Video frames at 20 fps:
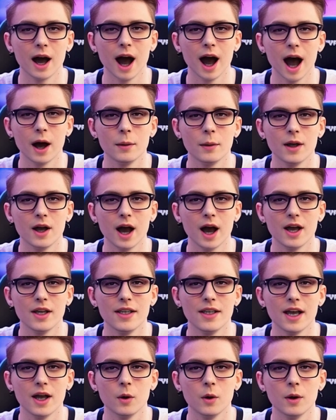I'm going to
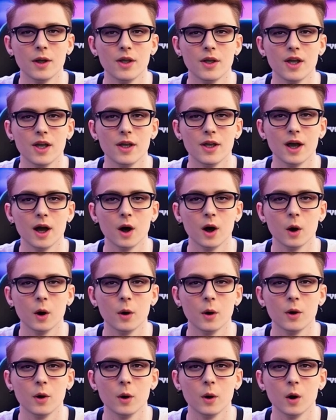ask it a question.
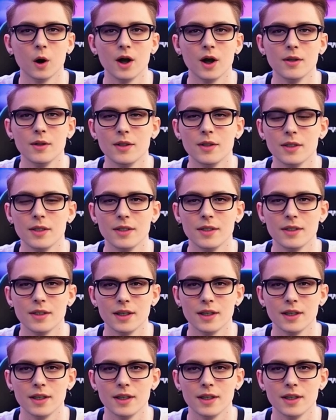What